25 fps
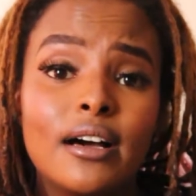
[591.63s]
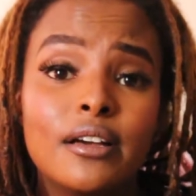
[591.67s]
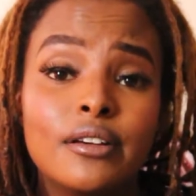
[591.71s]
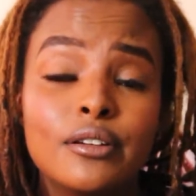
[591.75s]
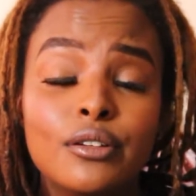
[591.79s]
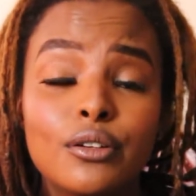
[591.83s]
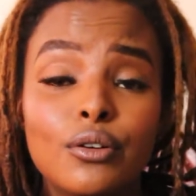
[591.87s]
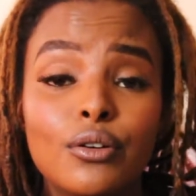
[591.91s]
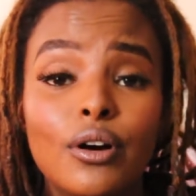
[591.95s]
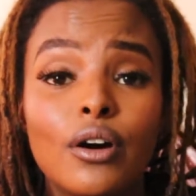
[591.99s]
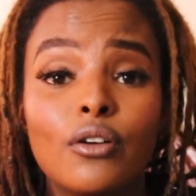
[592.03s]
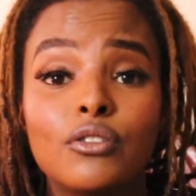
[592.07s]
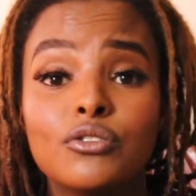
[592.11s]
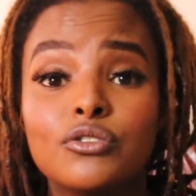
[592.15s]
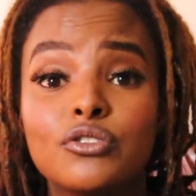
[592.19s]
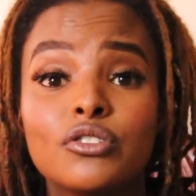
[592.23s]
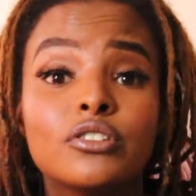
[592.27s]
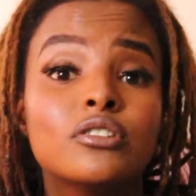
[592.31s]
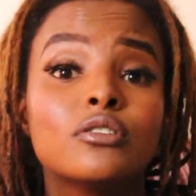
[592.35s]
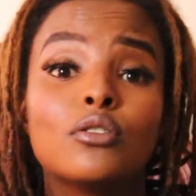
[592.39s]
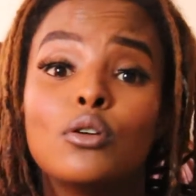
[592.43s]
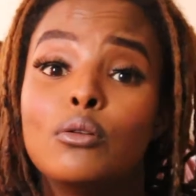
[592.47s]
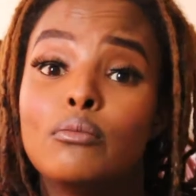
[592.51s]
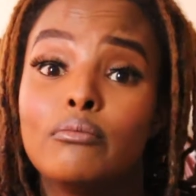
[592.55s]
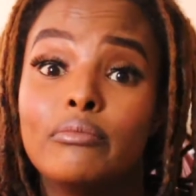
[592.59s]
I was
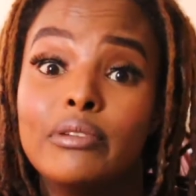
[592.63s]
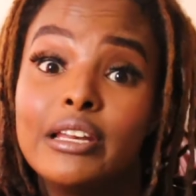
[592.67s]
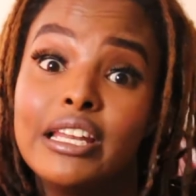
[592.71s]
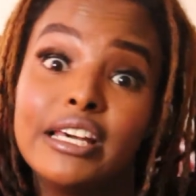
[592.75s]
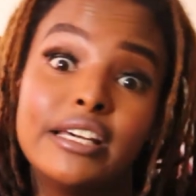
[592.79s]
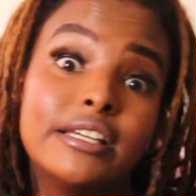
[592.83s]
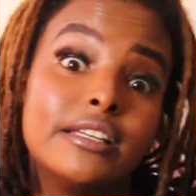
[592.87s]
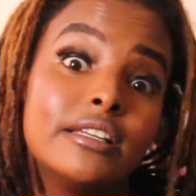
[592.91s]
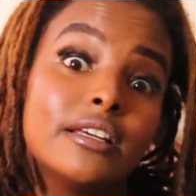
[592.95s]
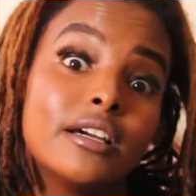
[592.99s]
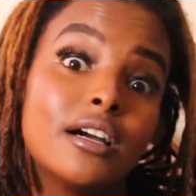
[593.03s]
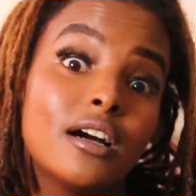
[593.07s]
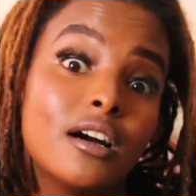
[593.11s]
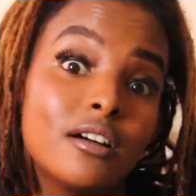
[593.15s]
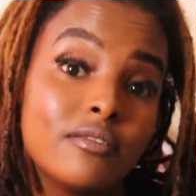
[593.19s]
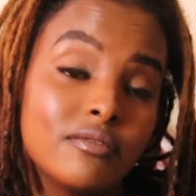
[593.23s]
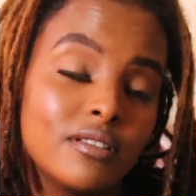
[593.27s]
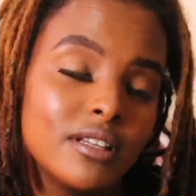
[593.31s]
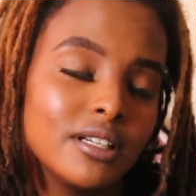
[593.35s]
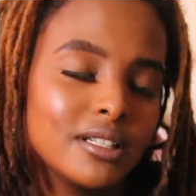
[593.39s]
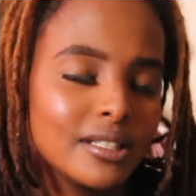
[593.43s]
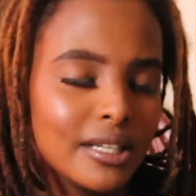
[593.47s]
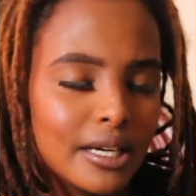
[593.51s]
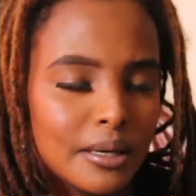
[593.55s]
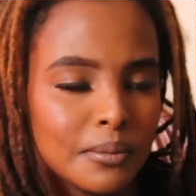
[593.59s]
just complaining half the
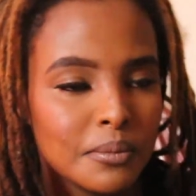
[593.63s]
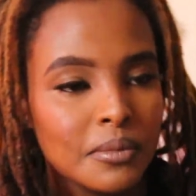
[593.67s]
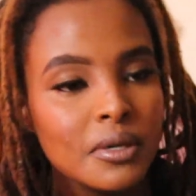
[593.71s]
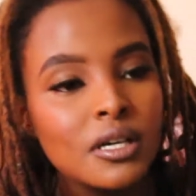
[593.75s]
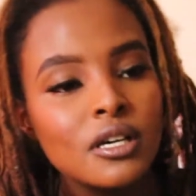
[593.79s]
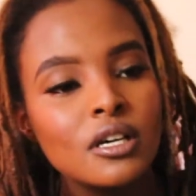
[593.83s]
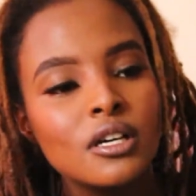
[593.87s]
time.